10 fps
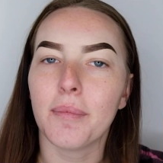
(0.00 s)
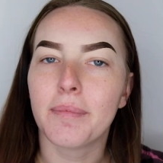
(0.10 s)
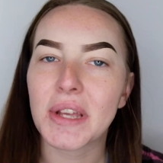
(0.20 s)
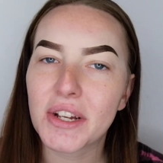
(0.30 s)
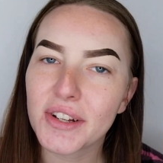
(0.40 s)

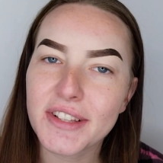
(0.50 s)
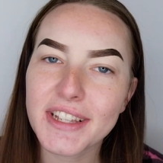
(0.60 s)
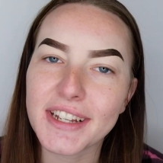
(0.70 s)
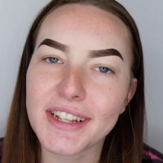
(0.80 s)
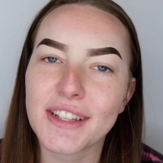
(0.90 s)
because
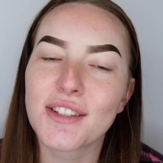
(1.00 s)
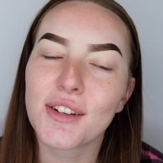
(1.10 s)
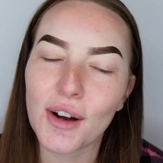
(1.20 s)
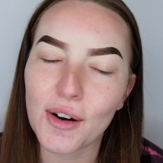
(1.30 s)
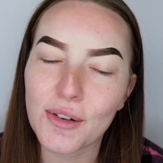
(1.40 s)
it is
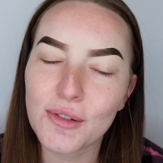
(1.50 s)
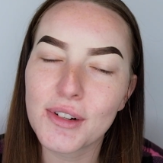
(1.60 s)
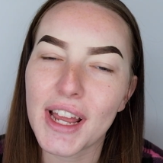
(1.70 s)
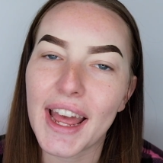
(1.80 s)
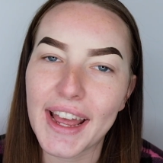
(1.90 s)
cold
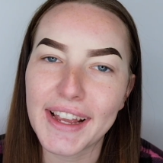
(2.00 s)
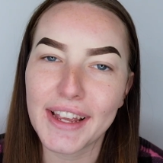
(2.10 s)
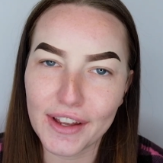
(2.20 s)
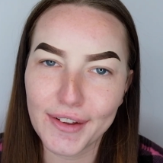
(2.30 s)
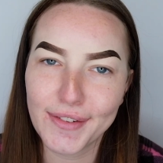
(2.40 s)

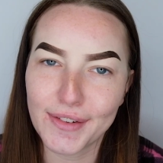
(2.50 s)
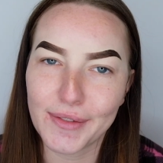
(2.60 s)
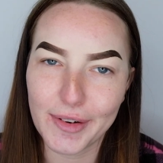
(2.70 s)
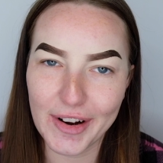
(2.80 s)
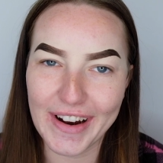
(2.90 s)
AF
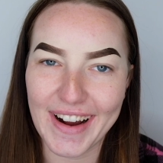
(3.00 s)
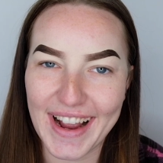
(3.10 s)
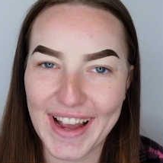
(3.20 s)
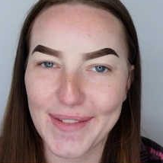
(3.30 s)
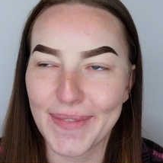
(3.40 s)
where
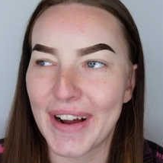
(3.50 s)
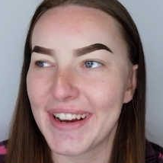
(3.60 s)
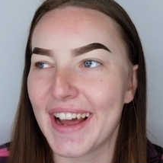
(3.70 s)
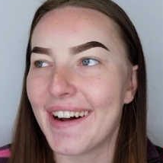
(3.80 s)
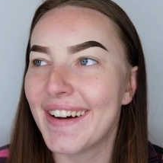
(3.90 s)
I am right
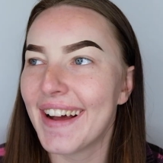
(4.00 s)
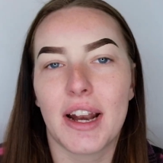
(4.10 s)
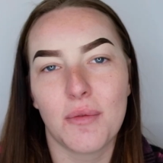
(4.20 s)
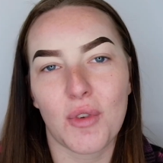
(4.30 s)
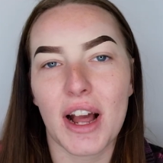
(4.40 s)
now.
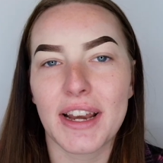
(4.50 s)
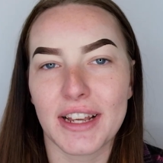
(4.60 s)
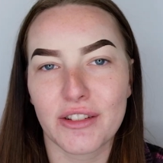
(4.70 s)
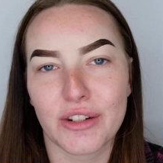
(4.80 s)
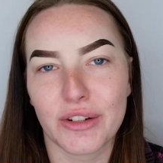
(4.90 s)
I'm right
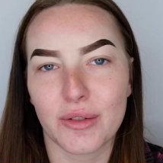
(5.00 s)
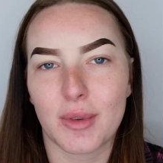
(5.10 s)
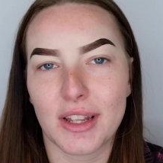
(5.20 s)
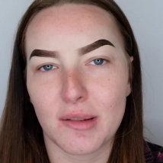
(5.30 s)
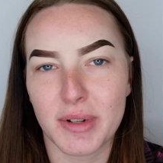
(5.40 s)
next to
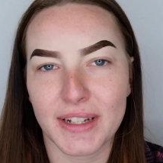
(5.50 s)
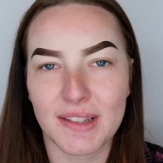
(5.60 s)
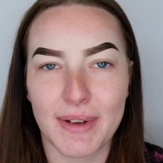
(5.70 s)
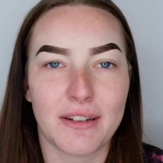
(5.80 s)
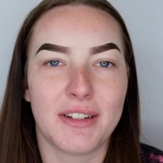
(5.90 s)
one of the biggest
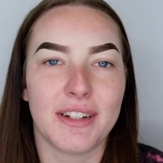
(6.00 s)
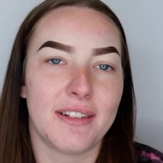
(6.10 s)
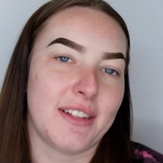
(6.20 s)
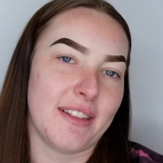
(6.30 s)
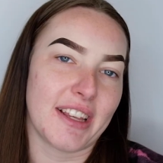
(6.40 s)

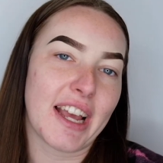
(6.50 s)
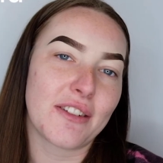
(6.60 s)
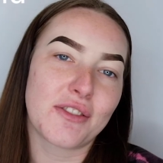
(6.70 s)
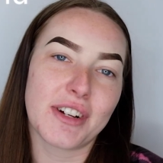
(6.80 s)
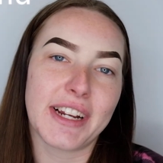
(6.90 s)
mountains in the
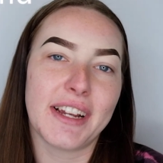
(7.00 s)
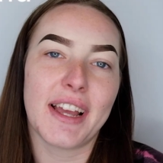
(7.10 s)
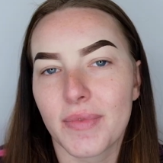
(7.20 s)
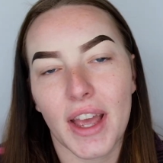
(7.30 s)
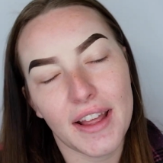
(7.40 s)
country
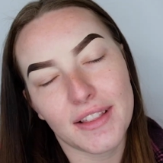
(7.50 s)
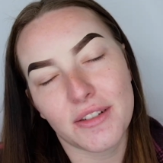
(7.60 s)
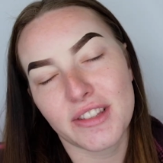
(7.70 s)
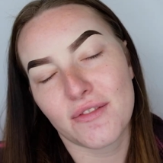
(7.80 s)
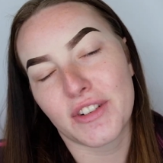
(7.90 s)
and there
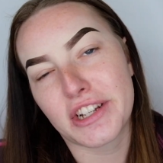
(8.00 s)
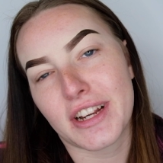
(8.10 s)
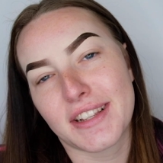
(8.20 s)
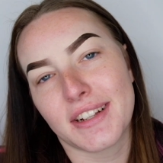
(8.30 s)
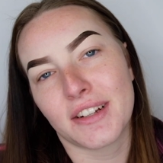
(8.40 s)
was a fresh
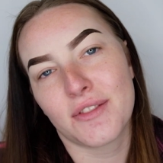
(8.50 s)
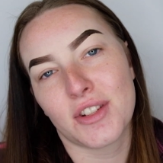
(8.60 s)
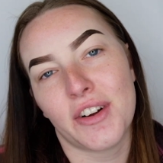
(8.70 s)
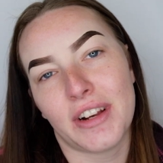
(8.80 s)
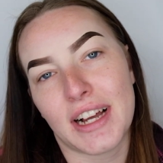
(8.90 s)
dusting of
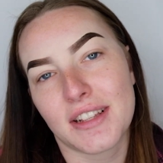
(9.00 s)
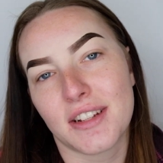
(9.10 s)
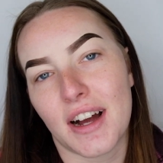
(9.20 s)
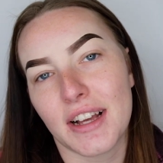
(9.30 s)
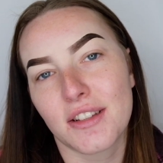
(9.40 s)
snow last
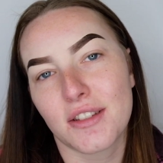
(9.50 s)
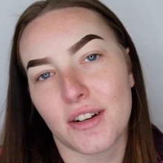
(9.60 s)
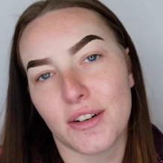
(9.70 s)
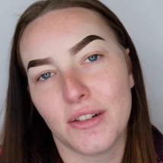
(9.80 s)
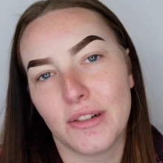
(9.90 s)
night,
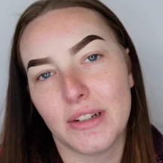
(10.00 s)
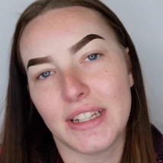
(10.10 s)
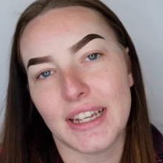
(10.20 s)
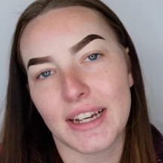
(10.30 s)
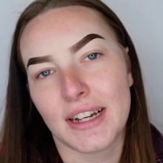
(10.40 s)
so
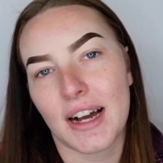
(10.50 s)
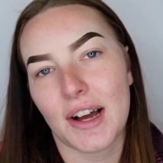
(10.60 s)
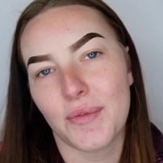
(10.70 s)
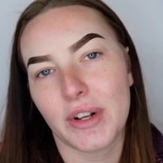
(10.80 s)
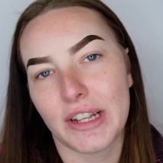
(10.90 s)
yeah,
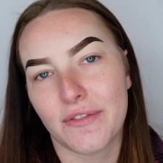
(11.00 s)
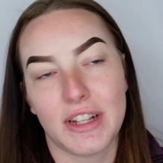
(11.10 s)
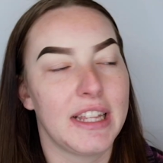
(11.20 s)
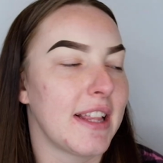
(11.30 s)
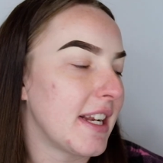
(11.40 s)
I'm really
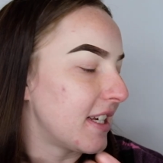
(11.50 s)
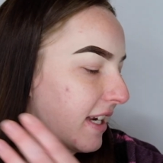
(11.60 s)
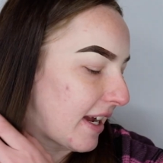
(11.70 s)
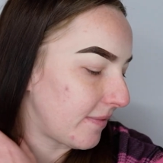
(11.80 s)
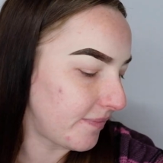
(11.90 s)
feeling that
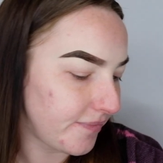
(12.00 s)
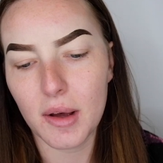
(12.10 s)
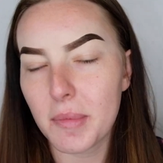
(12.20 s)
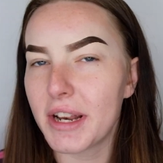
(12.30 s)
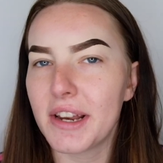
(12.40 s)
today.
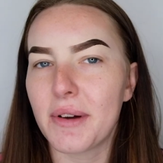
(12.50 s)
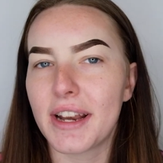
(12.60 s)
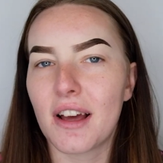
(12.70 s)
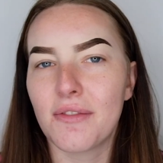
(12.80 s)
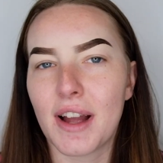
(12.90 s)
But anyway,
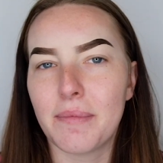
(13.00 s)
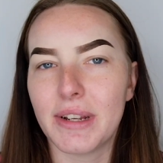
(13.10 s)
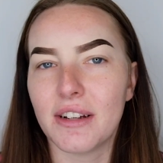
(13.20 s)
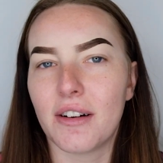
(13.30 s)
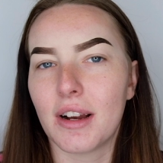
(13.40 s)
enough
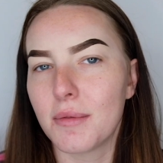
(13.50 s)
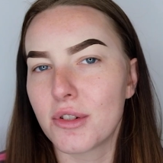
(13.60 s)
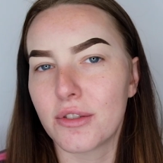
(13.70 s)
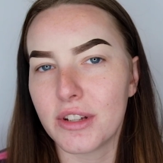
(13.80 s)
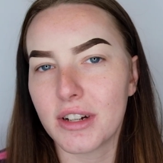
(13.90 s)
rambling on. I'm
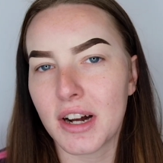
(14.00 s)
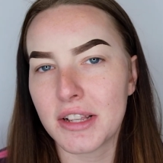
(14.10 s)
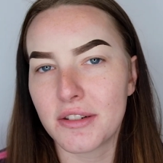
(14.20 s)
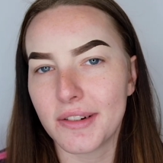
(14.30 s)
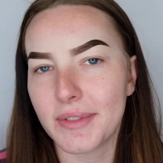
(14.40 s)
sure you
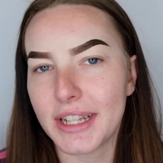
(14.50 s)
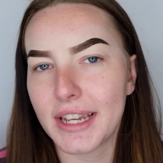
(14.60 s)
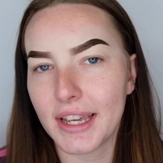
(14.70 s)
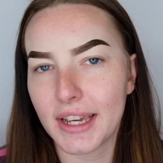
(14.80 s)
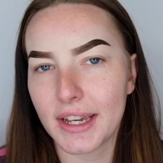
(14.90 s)
guys don't really
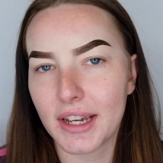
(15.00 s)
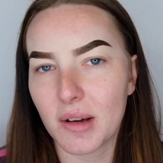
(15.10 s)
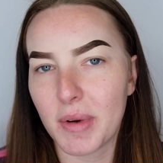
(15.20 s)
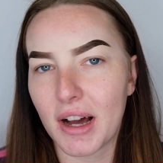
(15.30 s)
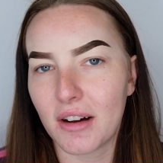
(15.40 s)
care
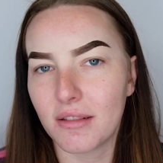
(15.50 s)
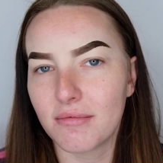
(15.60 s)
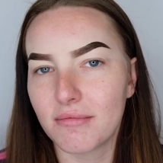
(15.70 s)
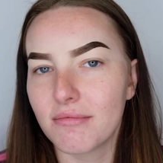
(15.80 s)
about